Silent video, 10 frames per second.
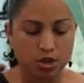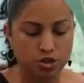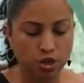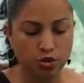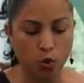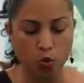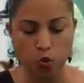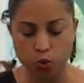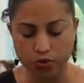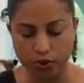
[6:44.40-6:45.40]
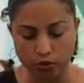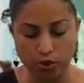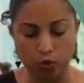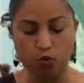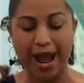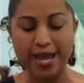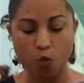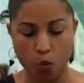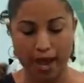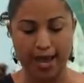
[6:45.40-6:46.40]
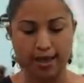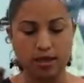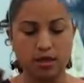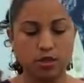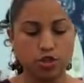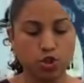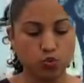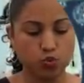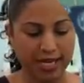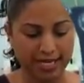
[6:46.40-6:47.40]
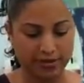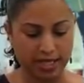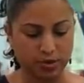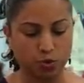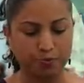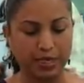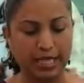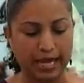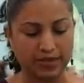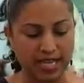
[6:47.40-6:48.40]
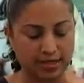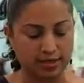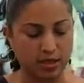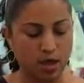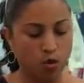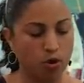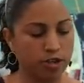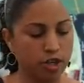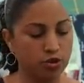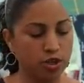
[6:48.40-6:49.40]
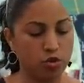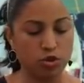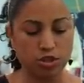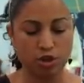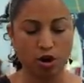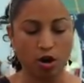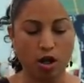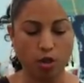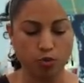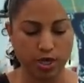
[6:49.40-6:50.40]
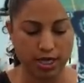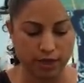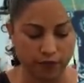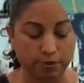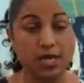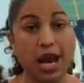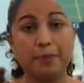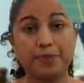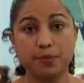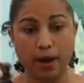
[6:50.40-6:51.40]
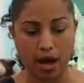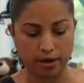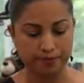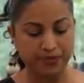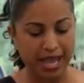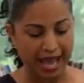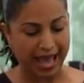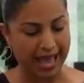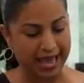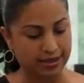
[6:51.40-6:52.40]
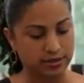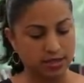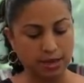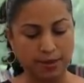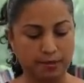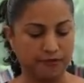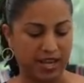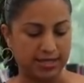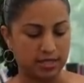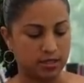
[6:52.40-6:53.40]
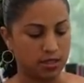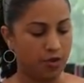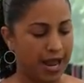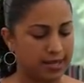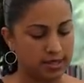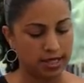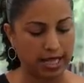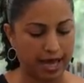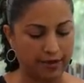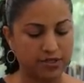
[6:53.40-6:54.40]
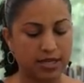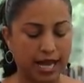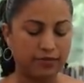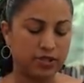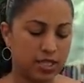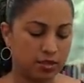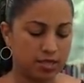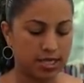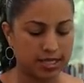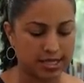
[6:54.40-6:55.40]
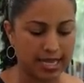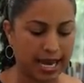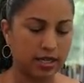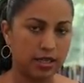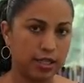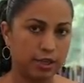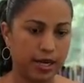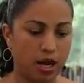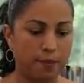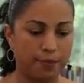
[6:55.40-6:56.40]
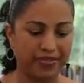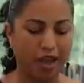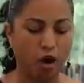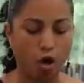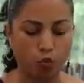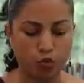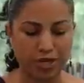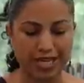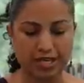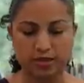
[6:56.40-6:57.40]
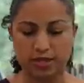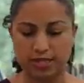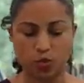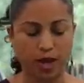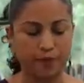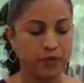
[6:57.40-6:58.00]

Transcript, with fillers: So the, the, the right way to read this would be like this, where the unicorns are all reading from top to bottom, and some of them are facing to the right, to the left, kind of tilted and standing a little bit up, but they all read this way.